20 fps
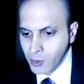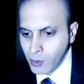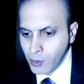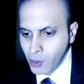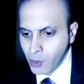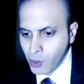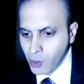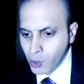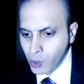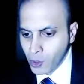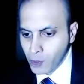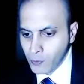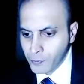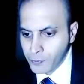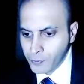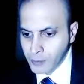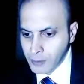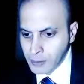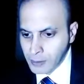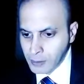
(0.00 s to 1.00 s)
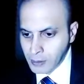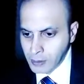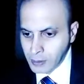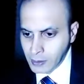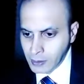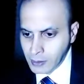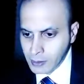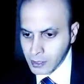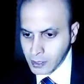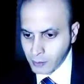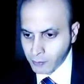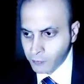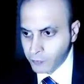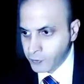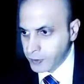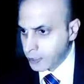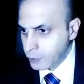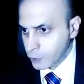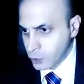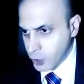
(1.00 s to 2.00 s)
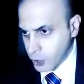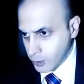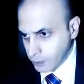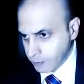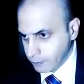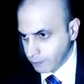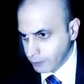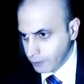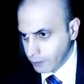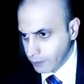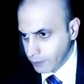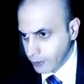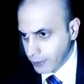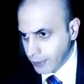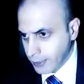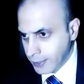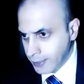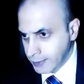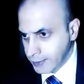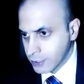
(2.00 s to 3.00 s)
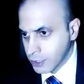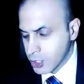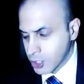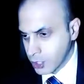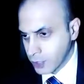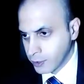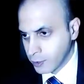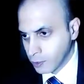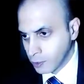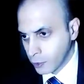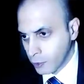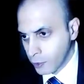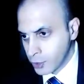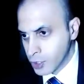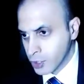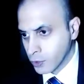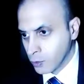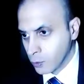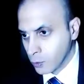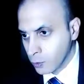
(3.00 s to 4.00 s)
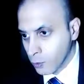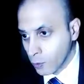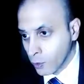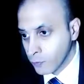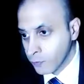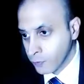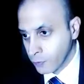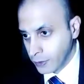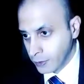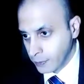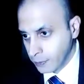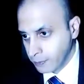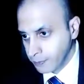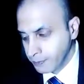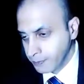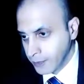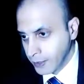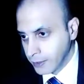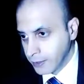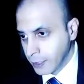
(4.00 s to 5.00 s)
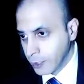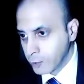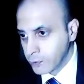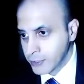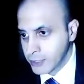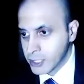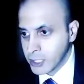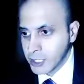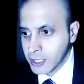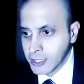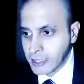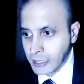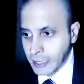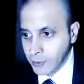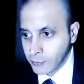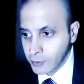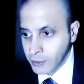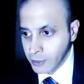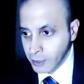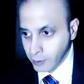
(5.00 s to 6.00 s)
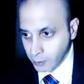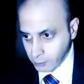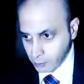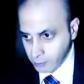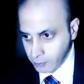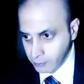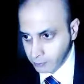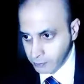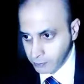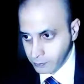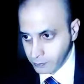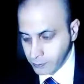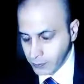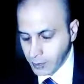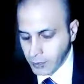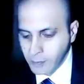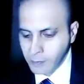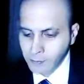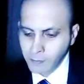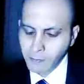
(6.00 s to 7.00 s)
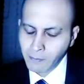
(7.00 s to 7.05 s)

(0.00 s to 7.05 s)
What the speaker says: of subversion and psychological warfare and how this is carried out, okay?